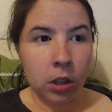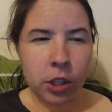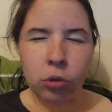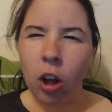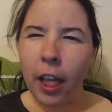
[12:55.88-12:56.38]

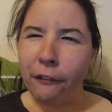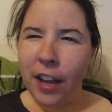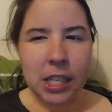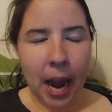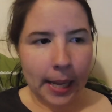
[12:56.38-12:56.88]
still not like
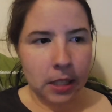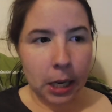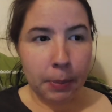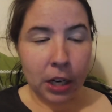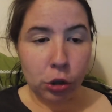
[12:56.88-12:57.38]

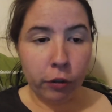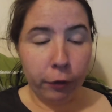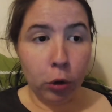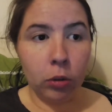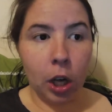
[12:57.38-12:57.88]
fantastic, but I do
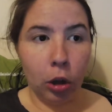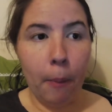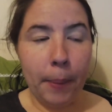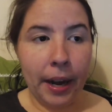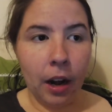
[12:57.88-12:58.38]
feel a
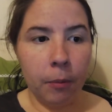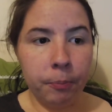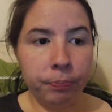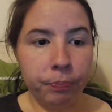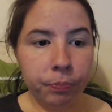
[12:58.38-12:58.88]
lot
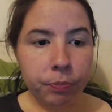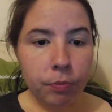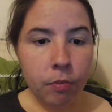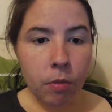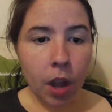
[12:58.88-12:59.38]
better.
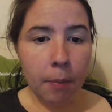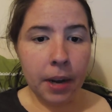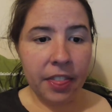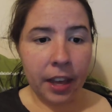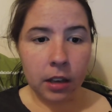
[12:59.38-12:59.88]

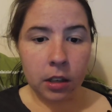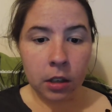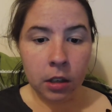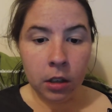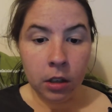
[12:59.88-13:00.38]
And I think,
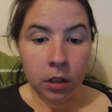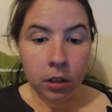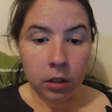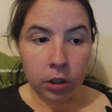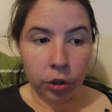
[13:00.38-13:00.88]

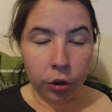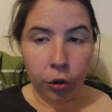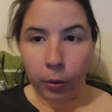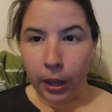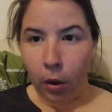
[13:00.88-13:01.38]
you know,
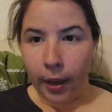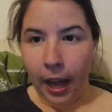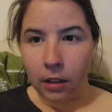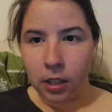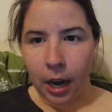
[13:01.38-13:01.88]
not really going
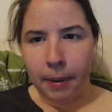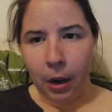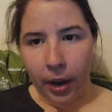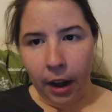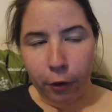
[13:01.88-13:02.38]
out tonight. I mean,
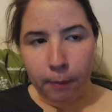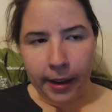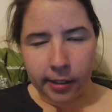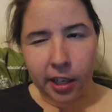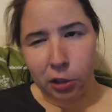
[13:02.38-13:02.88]
I went out for a
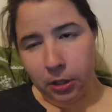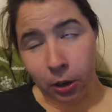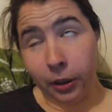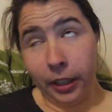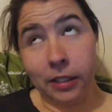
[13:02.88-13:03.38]
massage, it's
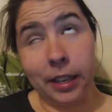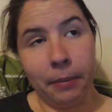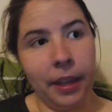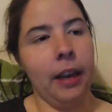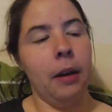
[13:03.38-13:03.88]
not really the
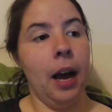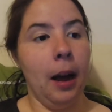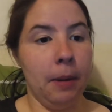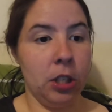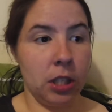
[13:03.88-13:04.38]
same thing.
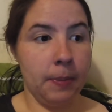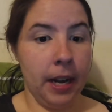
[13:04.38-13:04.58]
And just